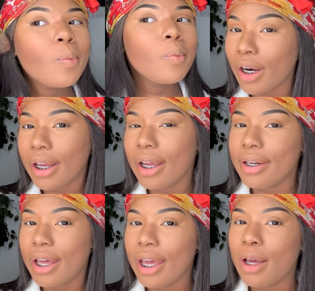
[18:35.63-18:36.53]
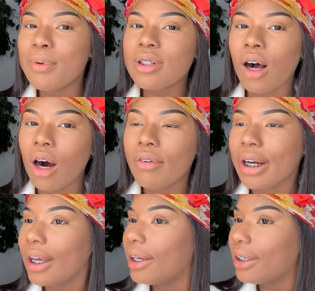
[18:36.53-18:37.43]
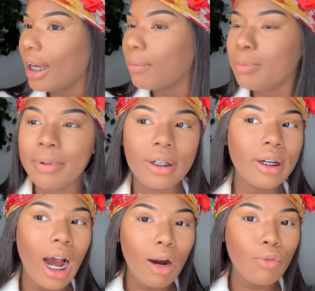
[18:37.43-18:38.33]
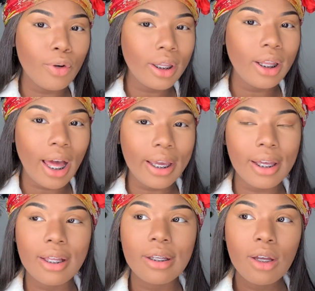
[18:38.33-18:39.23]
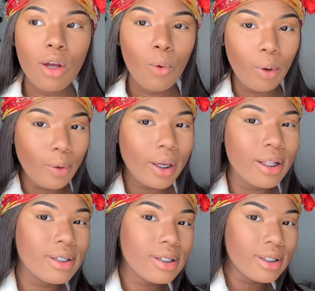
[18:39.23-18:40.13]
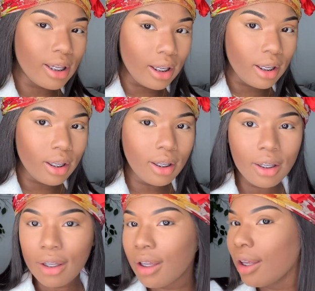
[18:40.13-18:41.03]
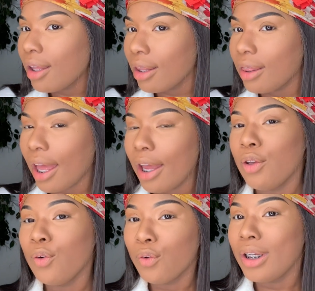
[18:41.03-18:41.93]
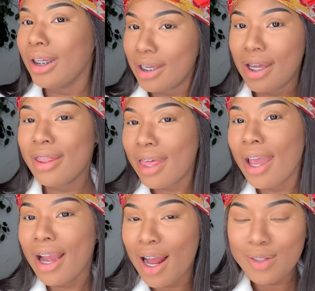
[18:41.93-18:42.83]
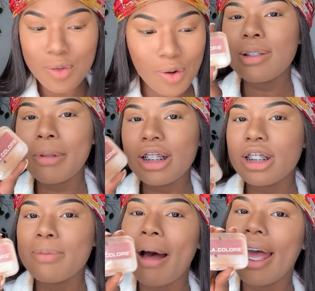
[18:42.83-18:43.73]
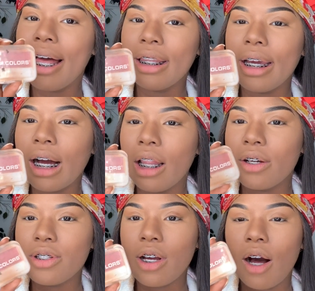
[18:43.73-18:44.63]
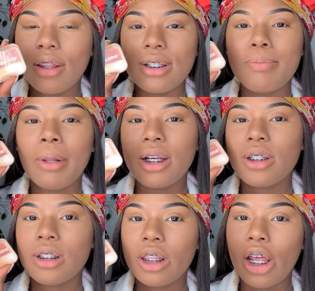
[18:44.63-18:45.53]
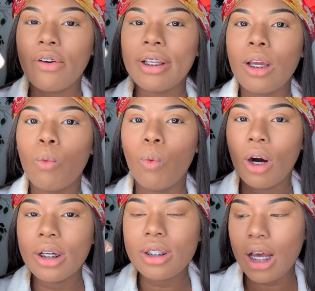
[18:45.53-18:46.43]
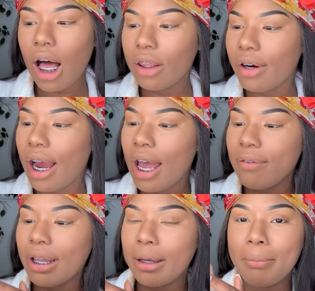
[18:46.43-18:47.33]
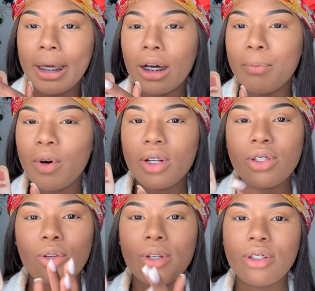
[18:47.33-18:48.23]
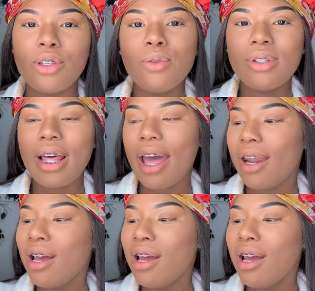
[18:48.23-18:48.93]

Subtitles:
in depth. It was already in depth, but I really like it where you can see that you really did that contour. Blush is by LA Colors, y'all. This blush is literally $1. I have like makeup on it, so excuse that.